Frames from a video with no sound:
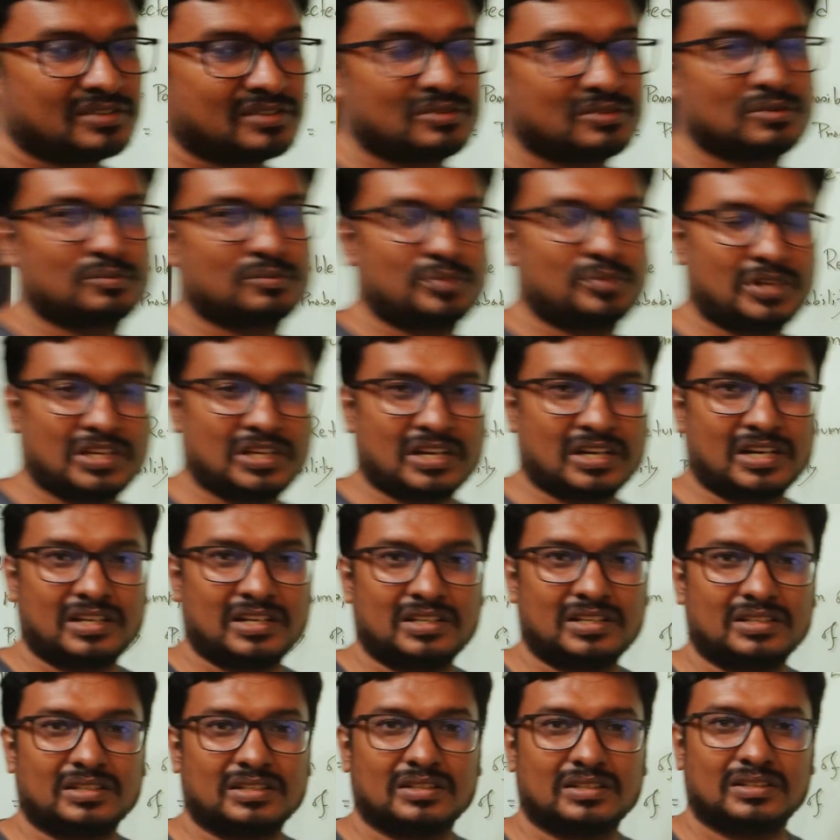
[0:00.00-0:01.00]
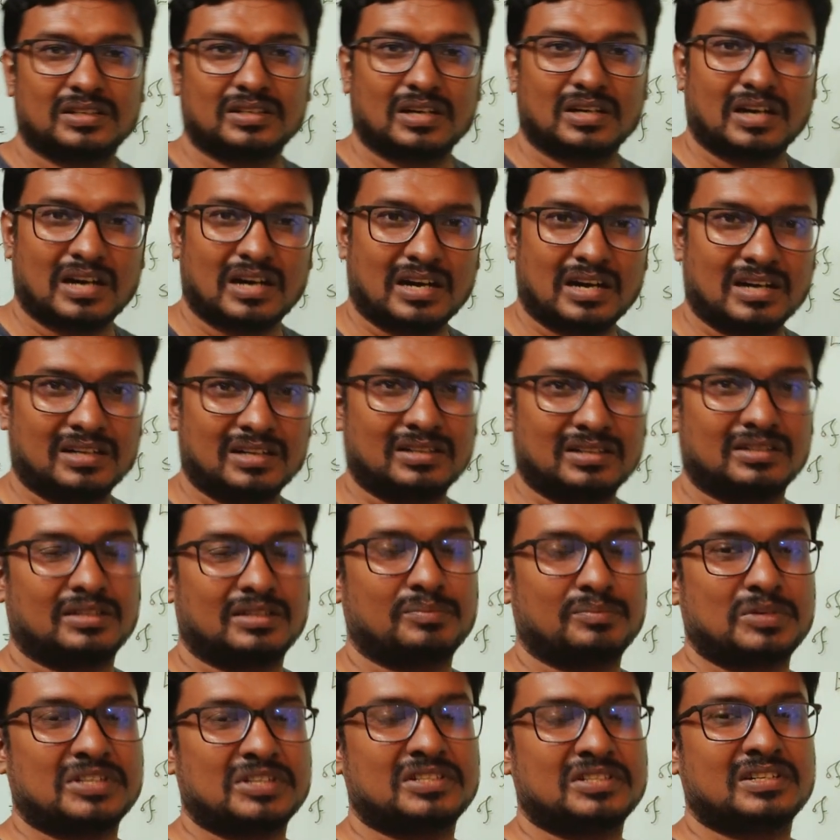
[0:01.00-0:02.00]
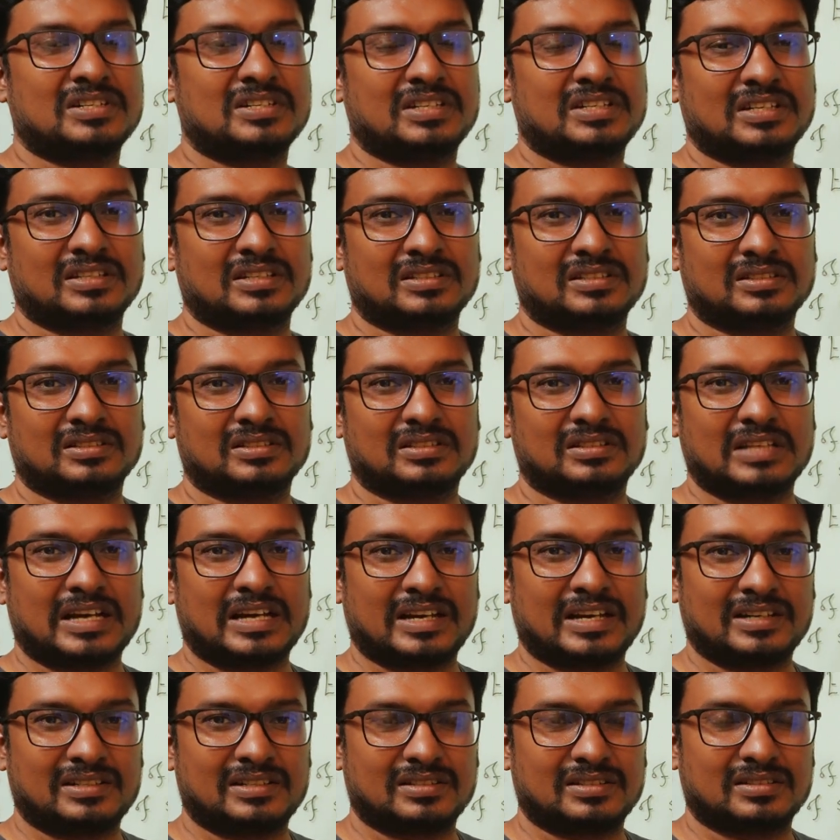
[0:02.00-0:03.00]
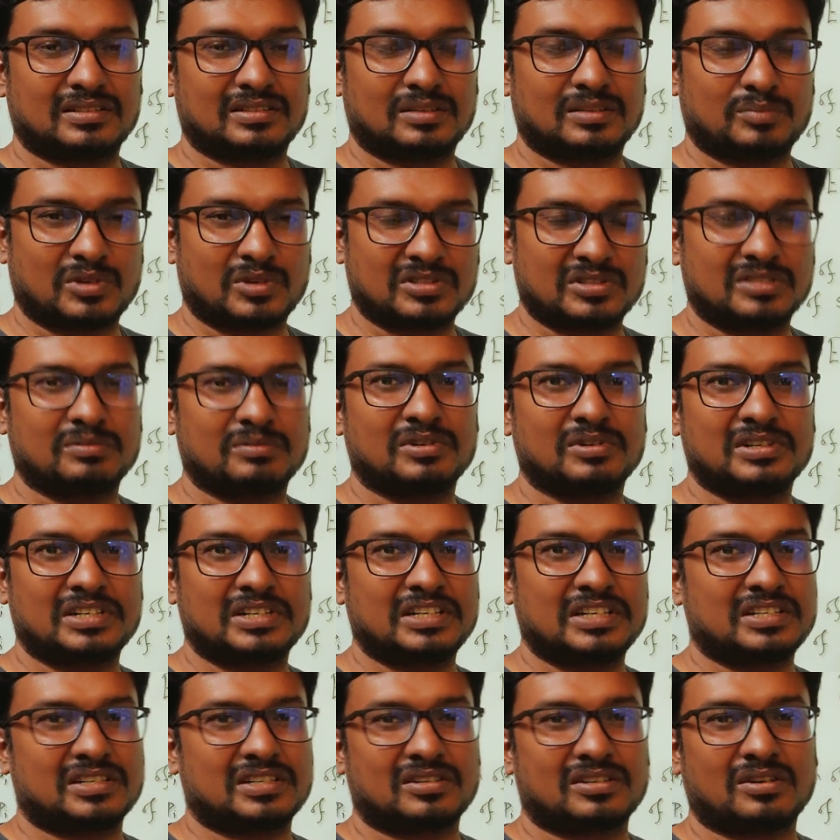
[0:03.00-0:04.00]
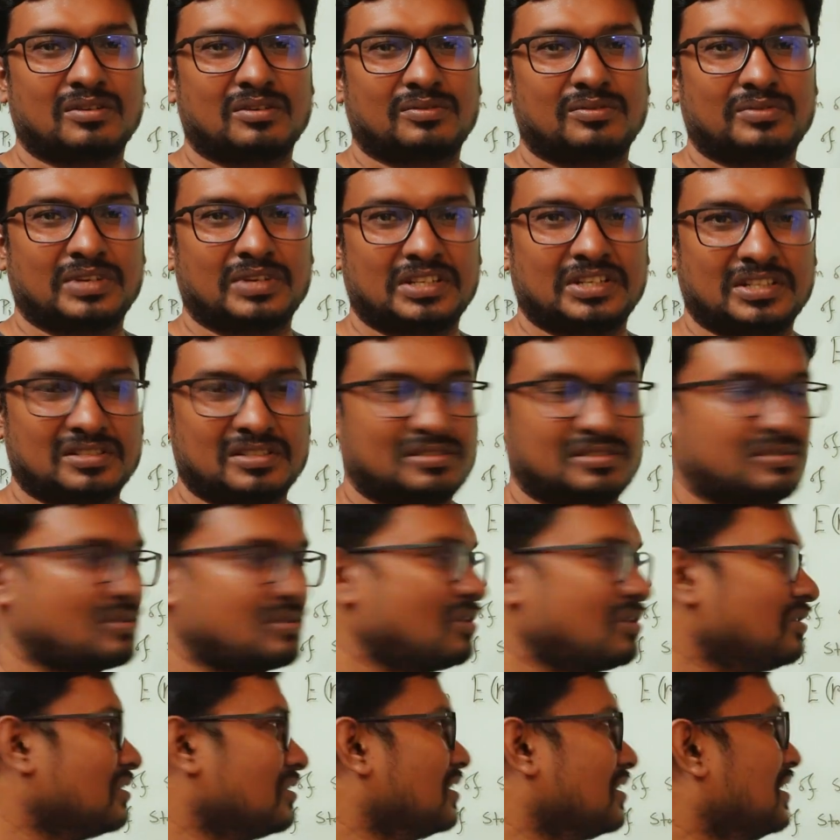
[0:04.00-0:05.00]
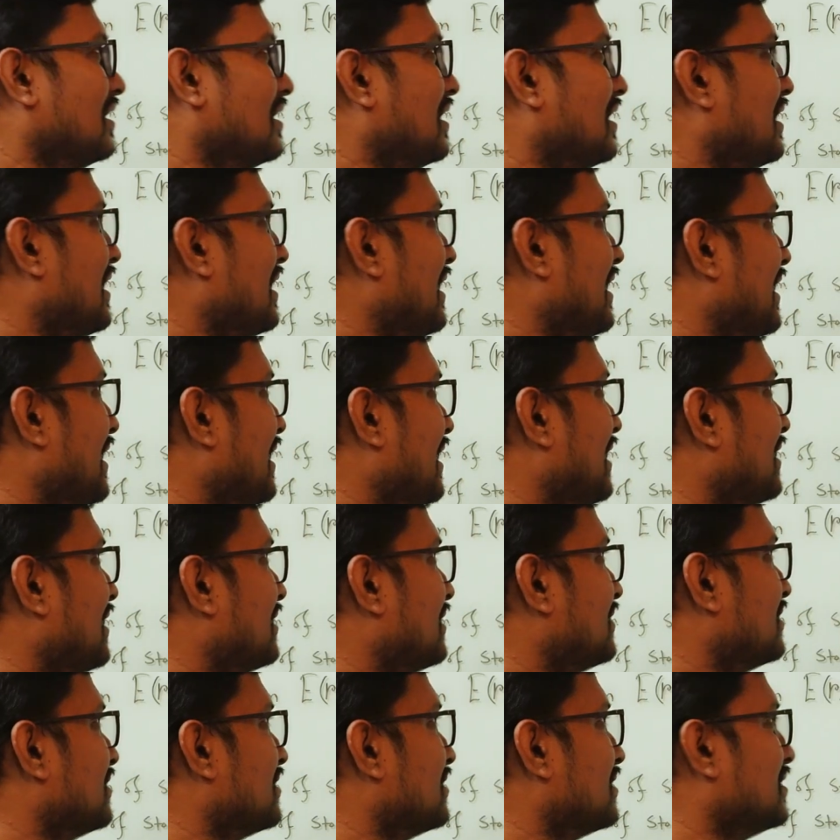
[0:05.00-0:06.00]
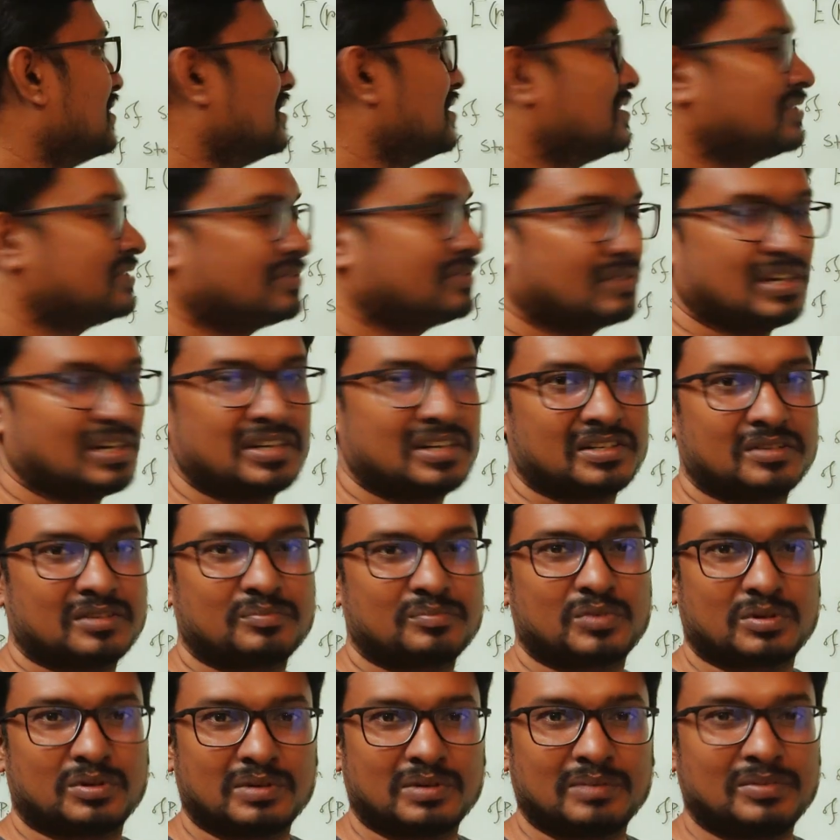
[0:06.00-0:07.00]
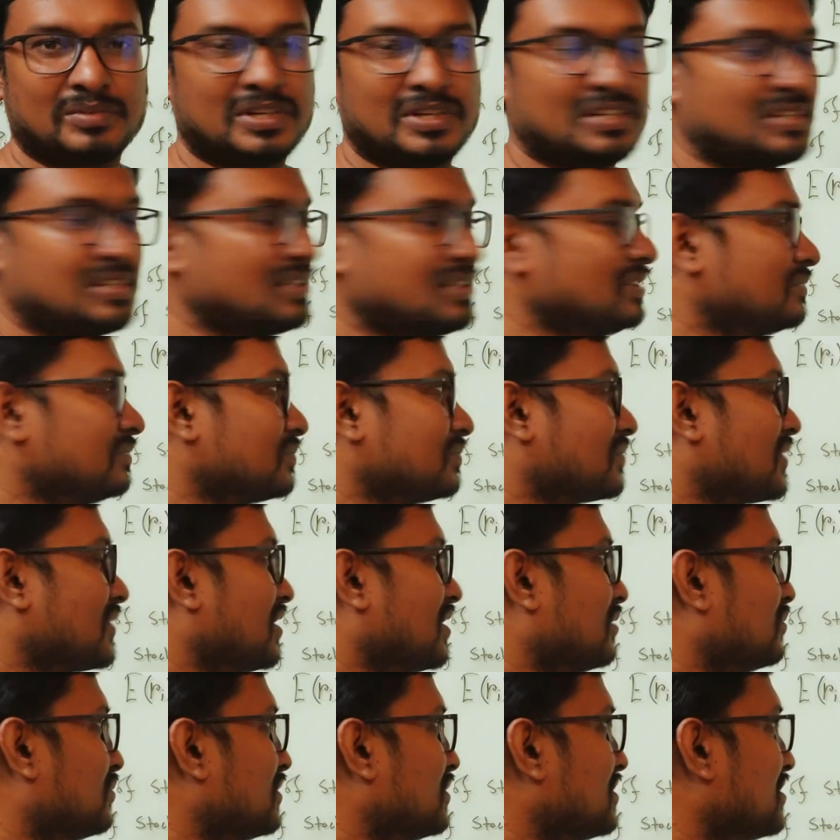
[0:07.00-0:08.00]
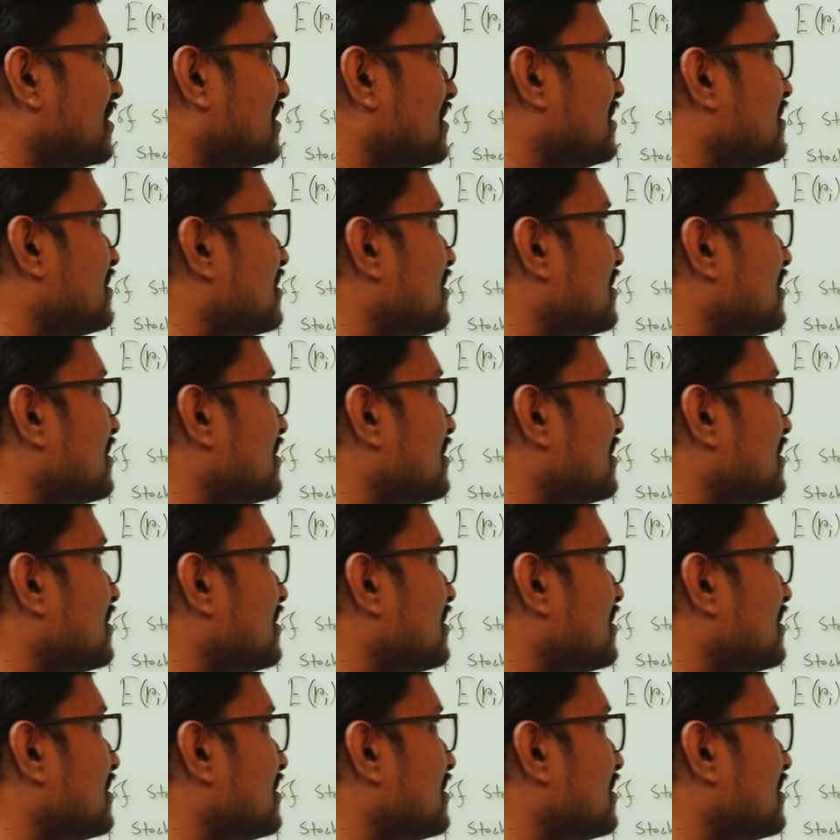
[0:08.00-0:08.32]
into PI, are representing that the possible return of any stock and its related probability, which is